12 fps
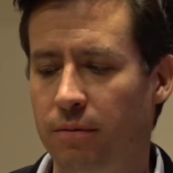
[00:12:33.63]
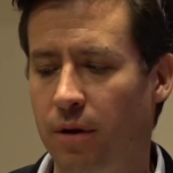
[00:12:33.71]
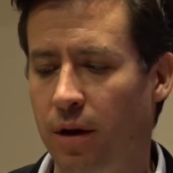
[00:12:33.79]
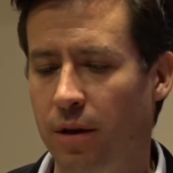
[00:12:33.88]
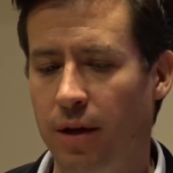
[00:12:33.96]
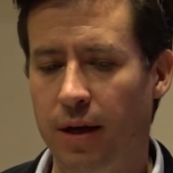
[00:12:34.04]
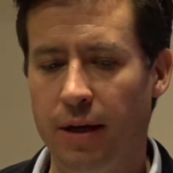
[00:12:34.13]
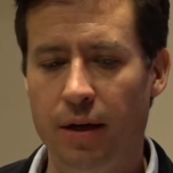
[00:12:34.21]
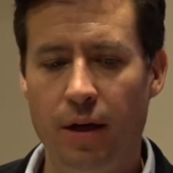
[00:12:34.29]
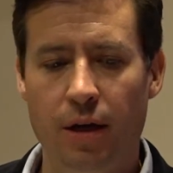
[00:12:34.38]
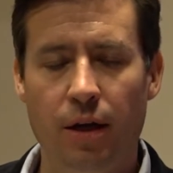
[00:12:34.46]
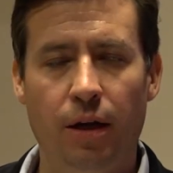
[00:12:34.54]
online,
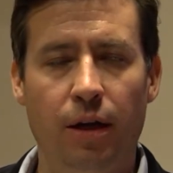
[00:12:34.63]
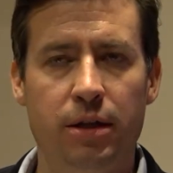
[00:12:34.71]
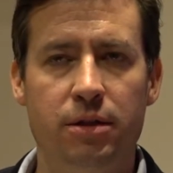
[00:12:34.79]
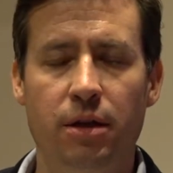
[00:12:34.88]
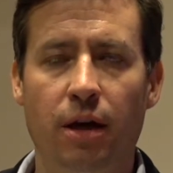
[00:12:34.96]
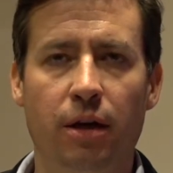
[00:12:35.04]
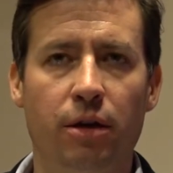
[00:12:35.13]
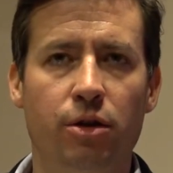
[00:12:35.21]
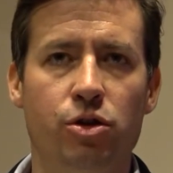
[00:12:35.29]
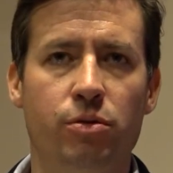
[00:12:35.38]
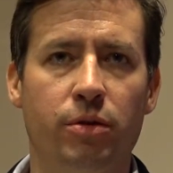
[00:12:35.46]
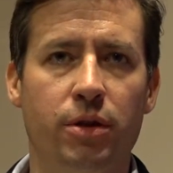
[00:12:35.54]
it's not
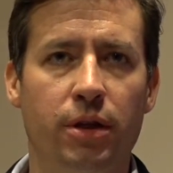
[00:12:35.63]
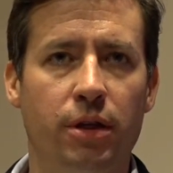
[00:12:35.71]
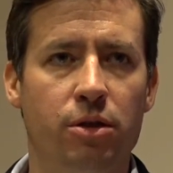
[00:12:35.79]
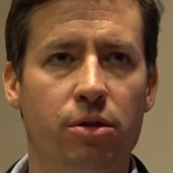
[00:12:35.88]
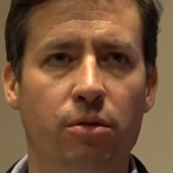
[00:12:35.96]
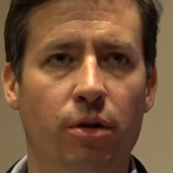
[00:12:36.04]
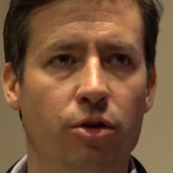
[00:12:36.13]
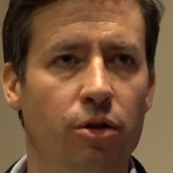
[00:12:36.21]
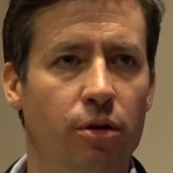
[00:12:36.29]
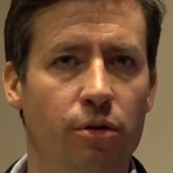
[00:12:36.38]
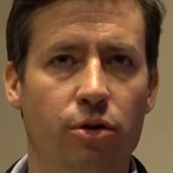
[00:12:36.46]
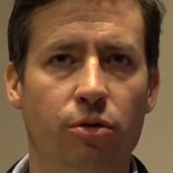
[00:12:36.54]
unusual to get
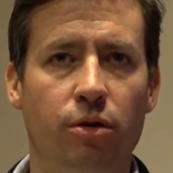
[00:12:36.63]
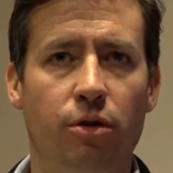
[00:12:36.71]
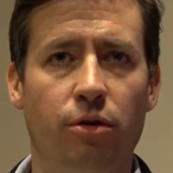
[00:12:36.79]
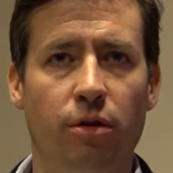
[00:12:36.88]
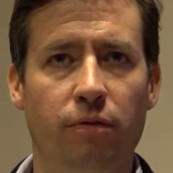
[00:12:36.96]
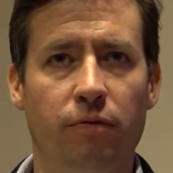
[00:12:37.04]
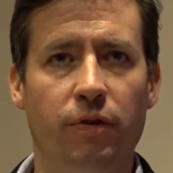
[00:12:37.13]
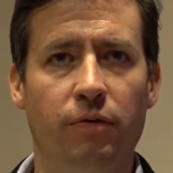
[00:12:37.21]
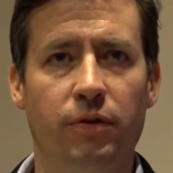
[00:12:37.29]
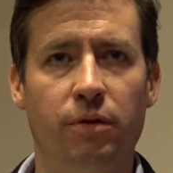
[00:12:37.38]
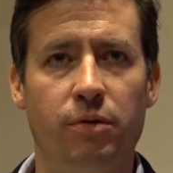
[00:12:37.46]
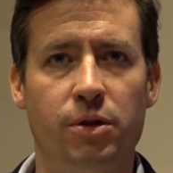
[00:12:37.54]
200 or
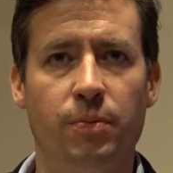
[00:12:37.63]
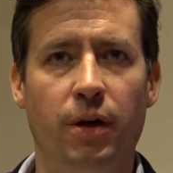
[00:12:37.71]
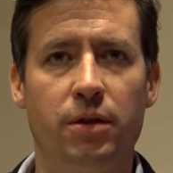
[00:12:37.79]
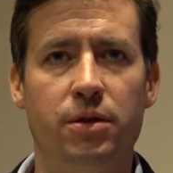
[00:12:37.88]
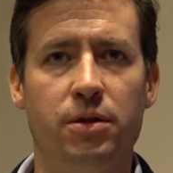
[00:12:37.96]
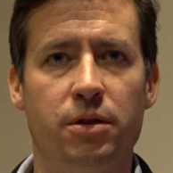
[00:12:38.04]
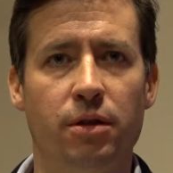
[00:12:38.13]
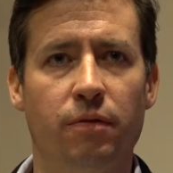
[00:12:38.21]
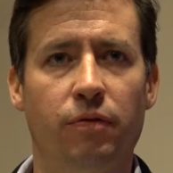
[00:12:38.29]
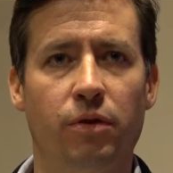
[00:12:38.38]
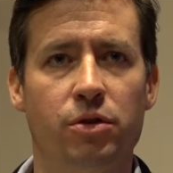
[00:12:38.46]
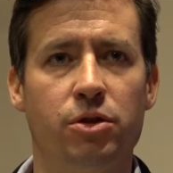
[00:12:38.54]
250 responses in the
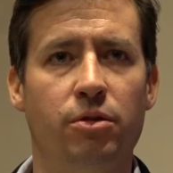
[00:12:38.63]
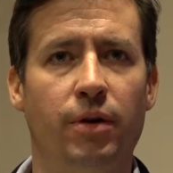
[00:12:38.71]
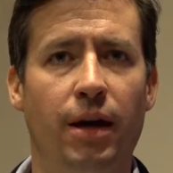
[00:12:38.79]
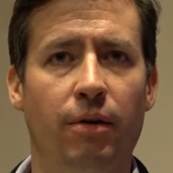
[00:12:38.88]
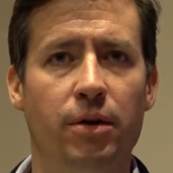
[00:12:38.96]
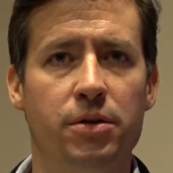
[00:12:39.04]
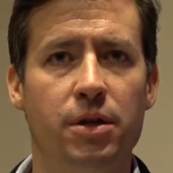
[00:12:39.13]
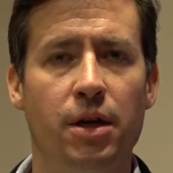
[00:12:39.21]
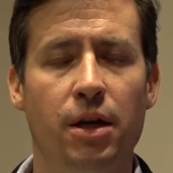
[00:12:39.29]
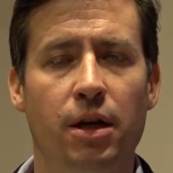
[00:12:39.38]
first 2 hours.